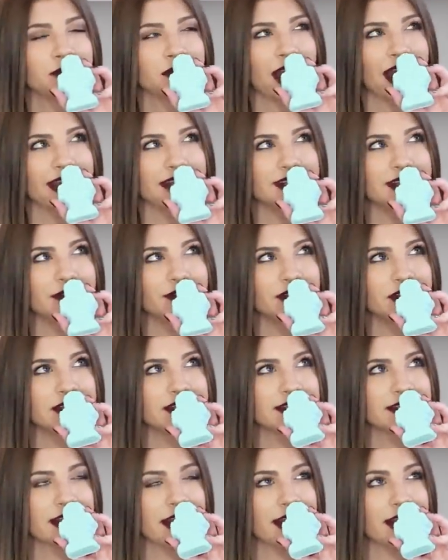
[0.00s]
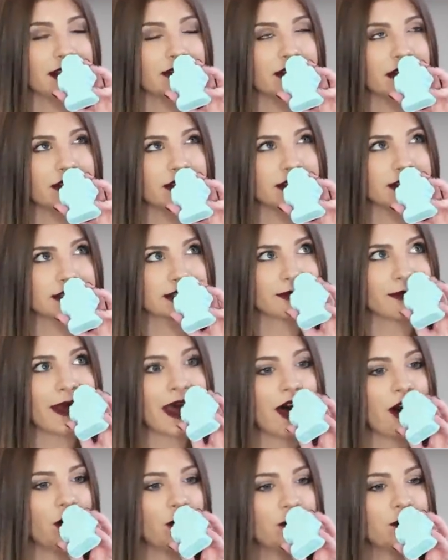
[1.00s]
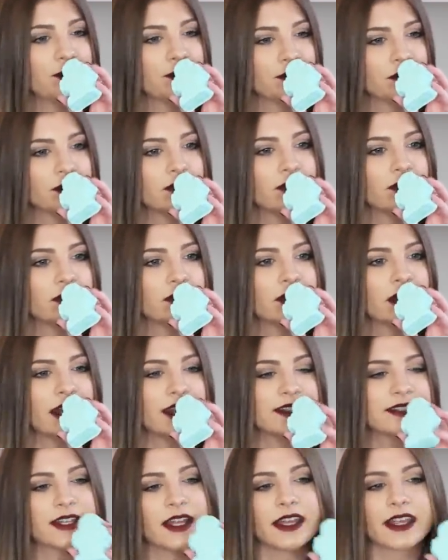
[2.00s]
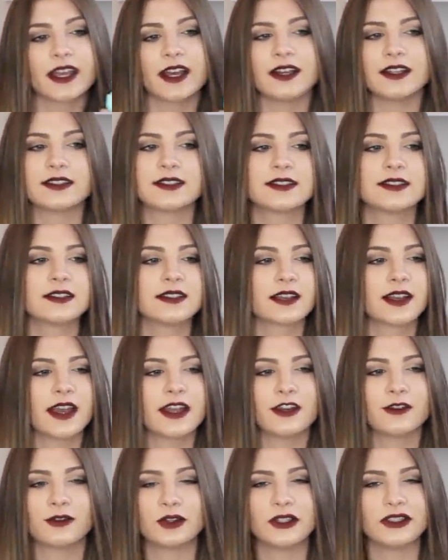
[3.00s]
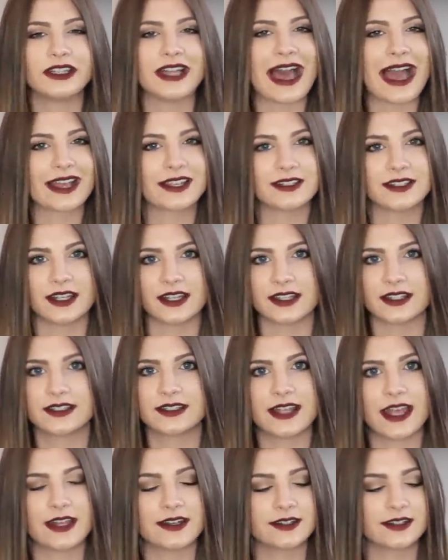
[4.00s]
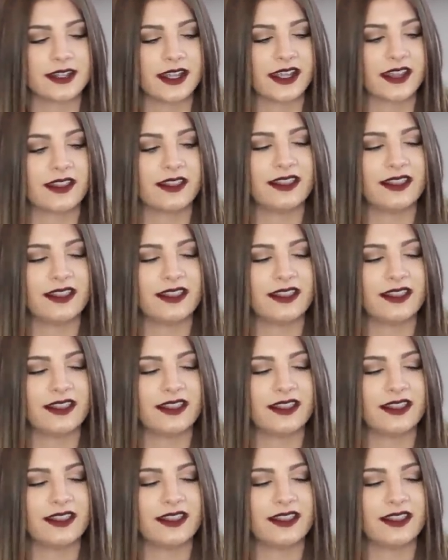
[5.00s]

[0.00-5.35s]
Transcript: I can definitely say that the smell is like a kind of relaxing scent. Like,